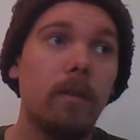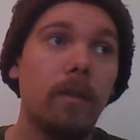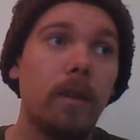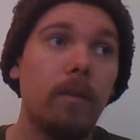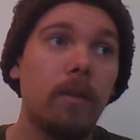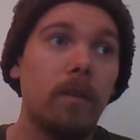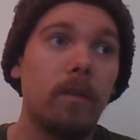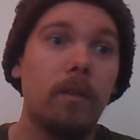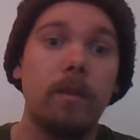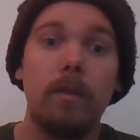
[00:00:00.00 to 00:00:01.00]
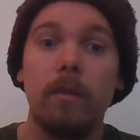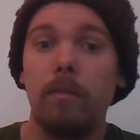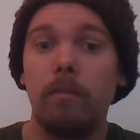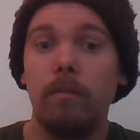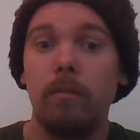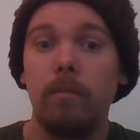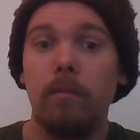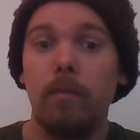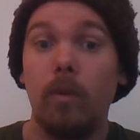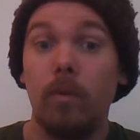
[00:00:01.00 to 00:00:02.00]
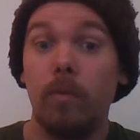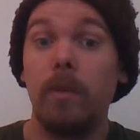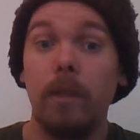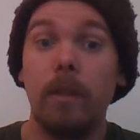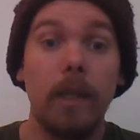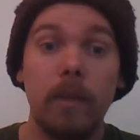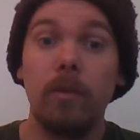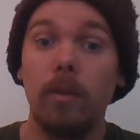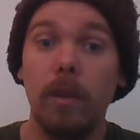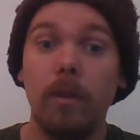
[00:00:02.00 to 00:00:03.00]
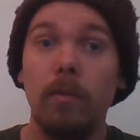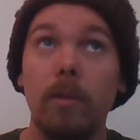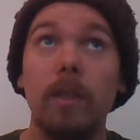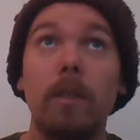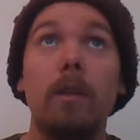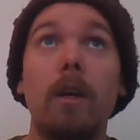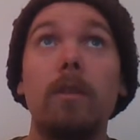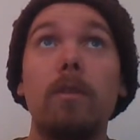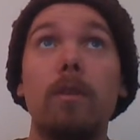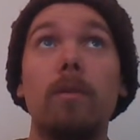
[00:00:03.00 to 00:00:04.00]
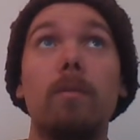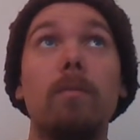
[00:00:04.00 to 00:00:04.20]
There is literally no reason not to.